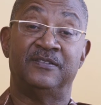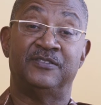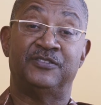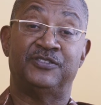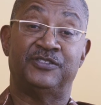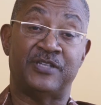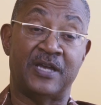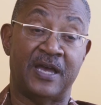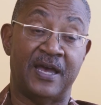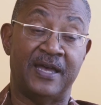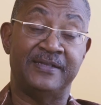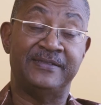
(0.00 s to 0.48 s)

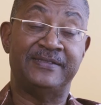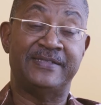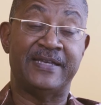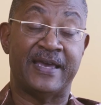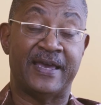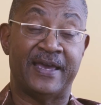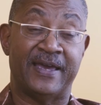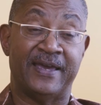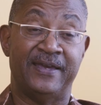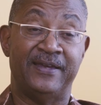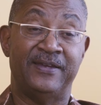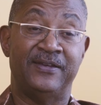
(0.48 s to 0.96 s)

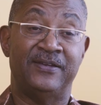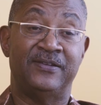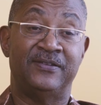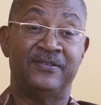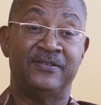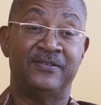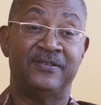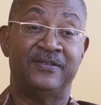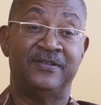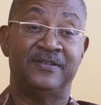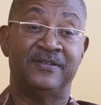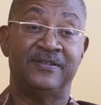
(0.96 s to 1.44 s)
Shante
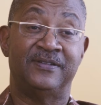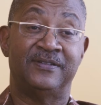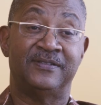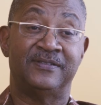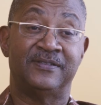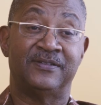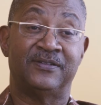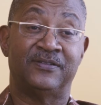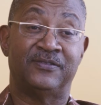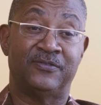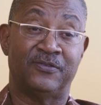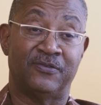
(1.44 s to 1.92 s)

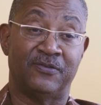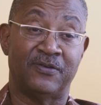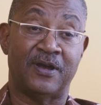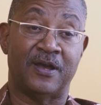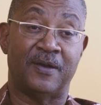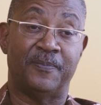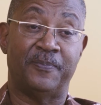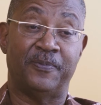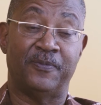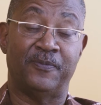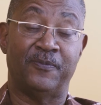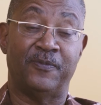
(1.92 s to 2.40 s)
grew
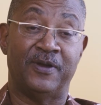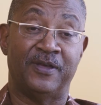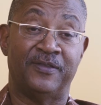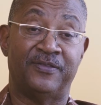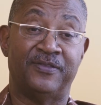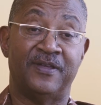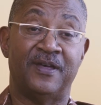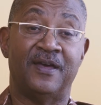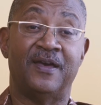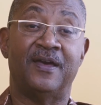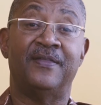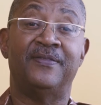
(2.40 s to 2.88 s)
up
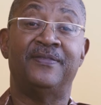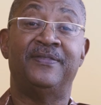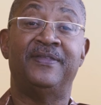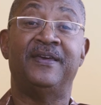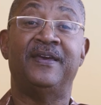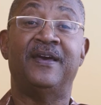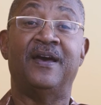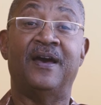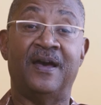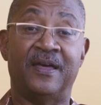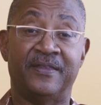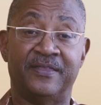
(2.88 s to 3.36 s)
with
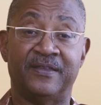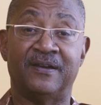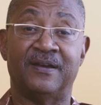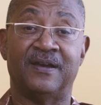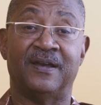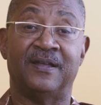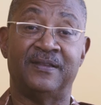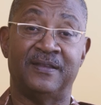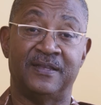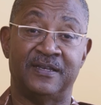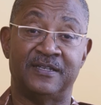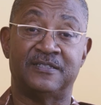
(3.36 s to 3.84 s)
the
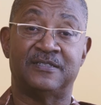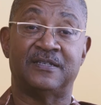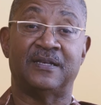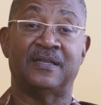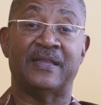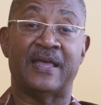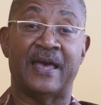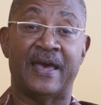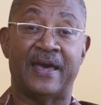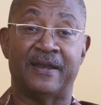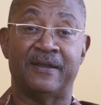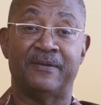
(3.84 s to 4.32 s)
other Alicia
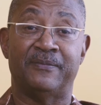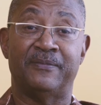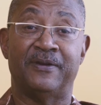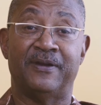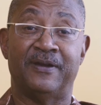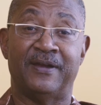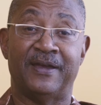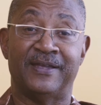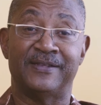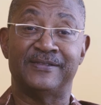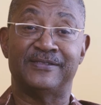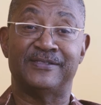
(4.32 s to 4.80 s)

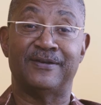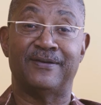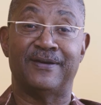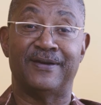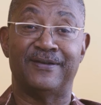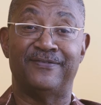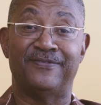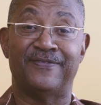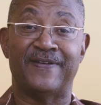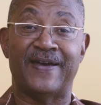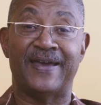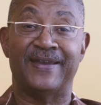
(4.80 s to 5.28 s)
Latimer, and so
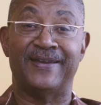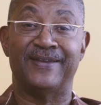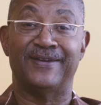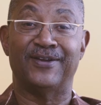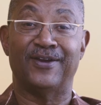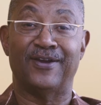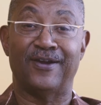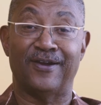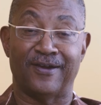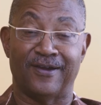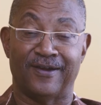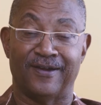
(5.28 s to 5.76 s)
invited
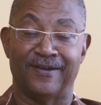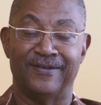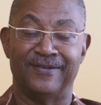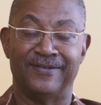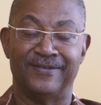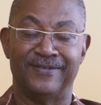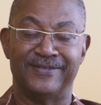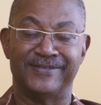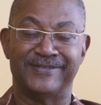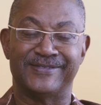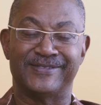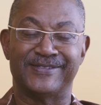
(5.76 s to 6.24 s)

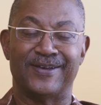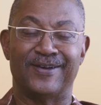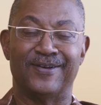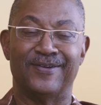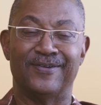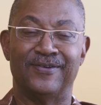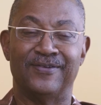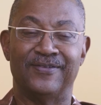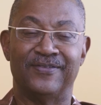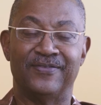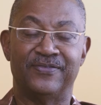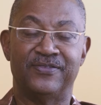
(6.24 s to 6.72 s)
her.
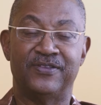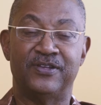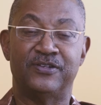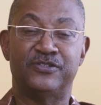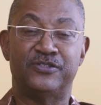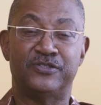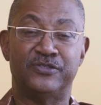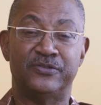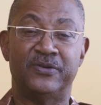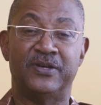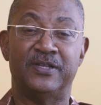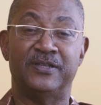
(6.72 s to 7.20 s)
So the
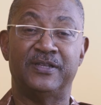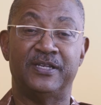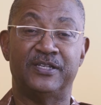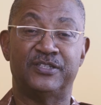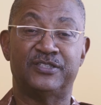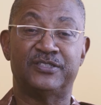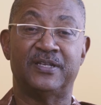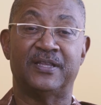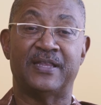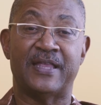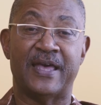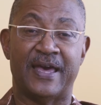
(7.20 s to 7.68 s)
two
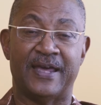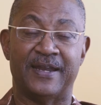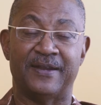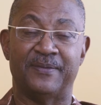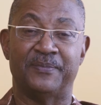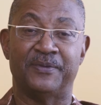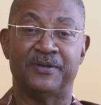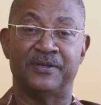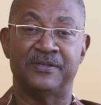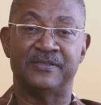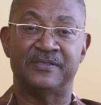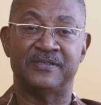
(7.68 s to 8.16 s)
Alicia
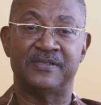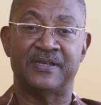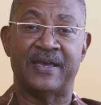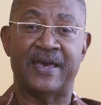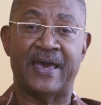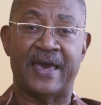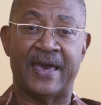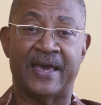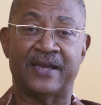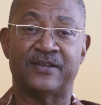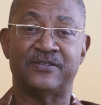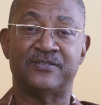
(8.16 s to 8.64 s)
Latimers
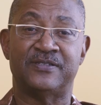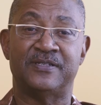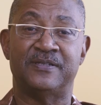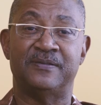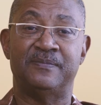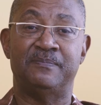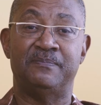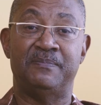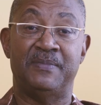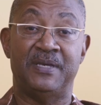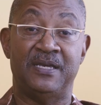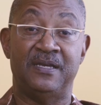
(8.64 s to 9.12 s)

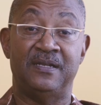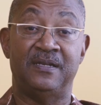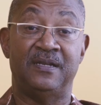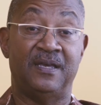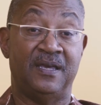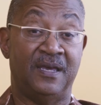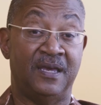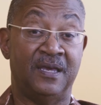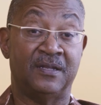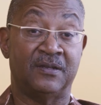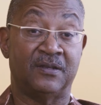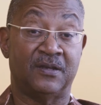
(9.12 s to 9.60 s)
actually
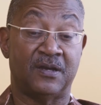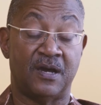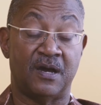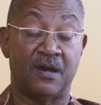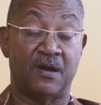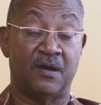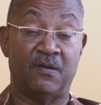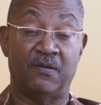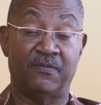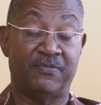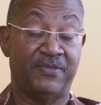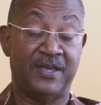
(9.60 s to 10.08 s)
meet in
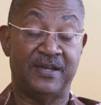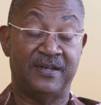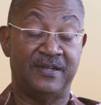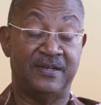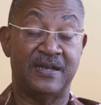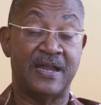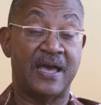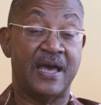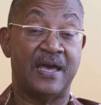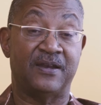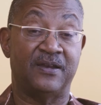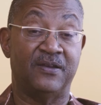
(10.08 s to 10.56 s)
Co. They
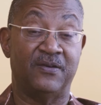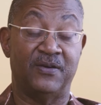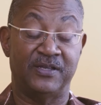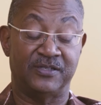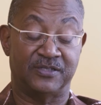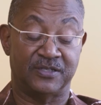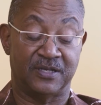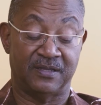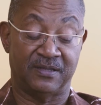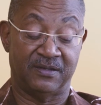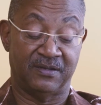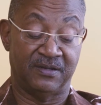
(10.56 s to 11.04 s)
did not know
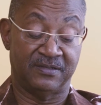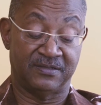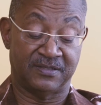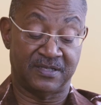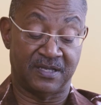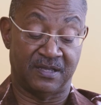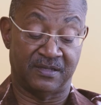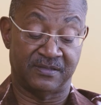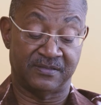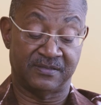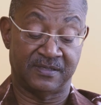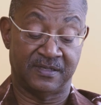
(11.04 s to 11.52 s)
each other in
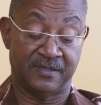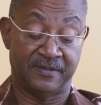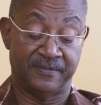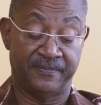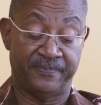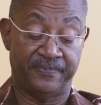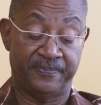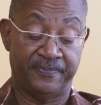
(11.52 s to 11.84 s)
Tulsa.